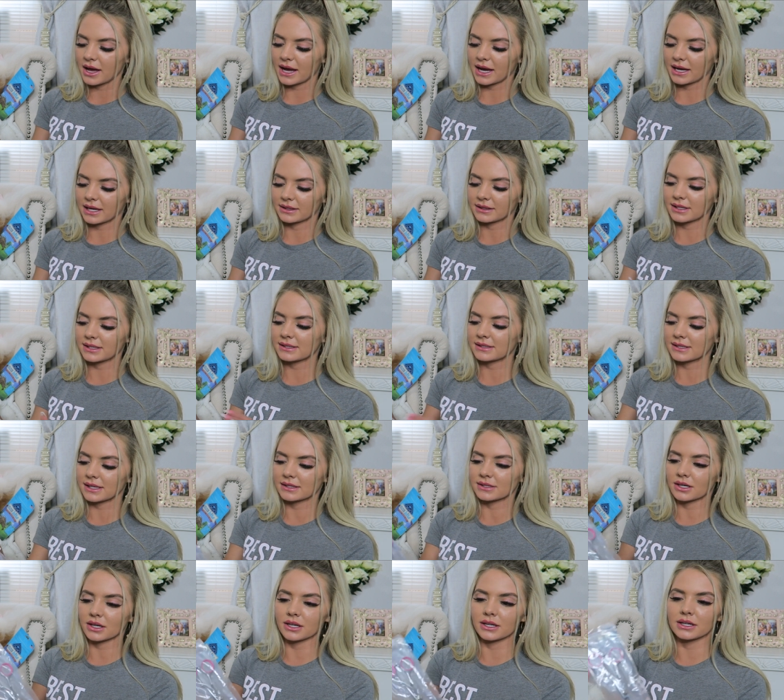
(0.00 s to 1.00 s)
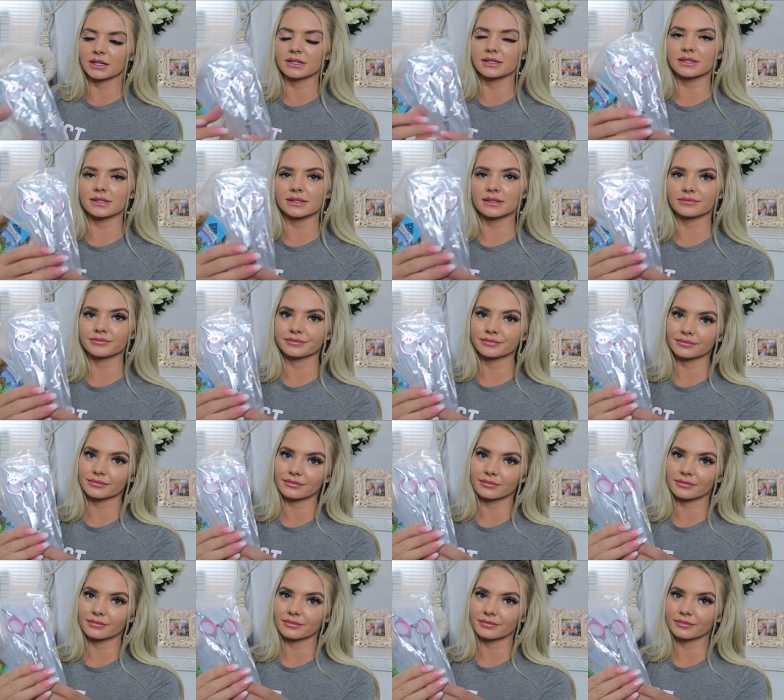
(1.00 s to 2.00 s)
And the scissors,
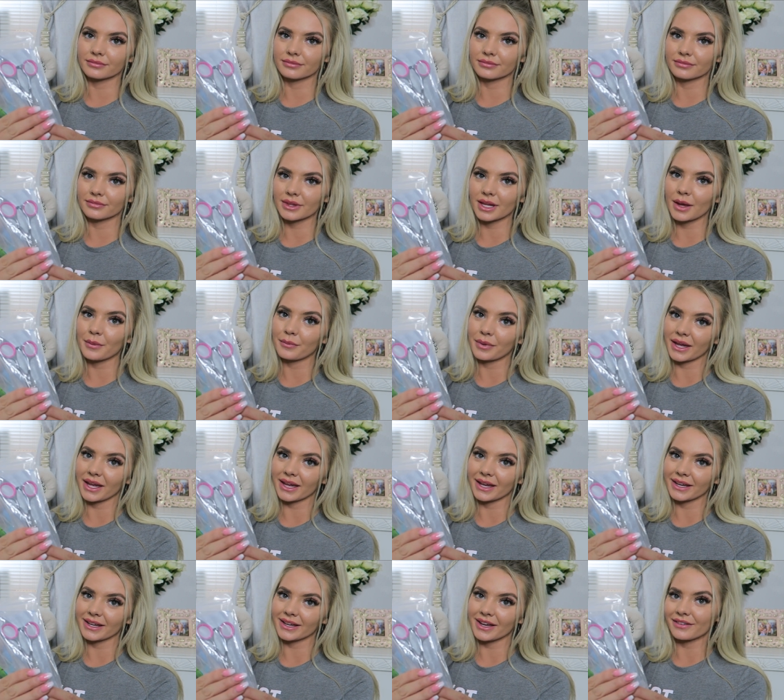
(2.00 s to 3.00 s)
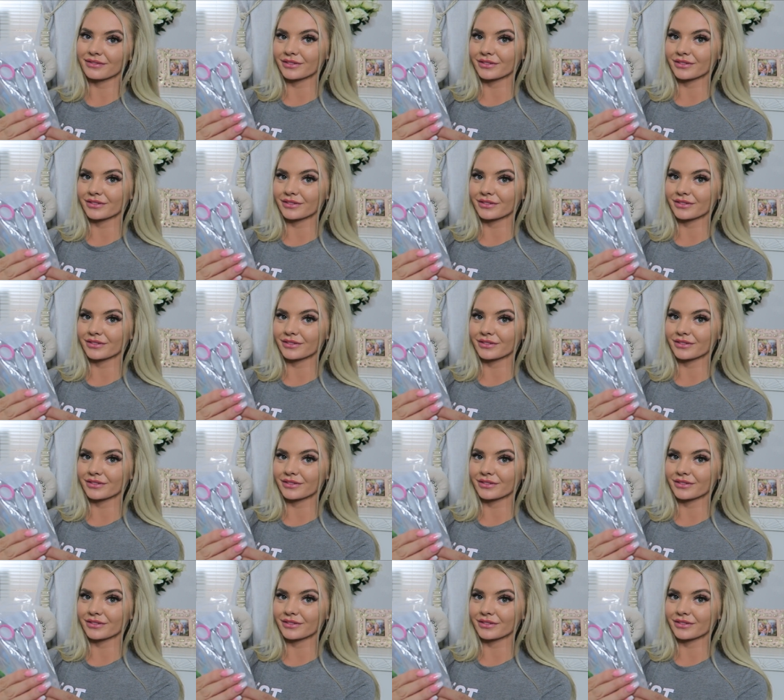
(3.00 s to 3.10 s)
pink,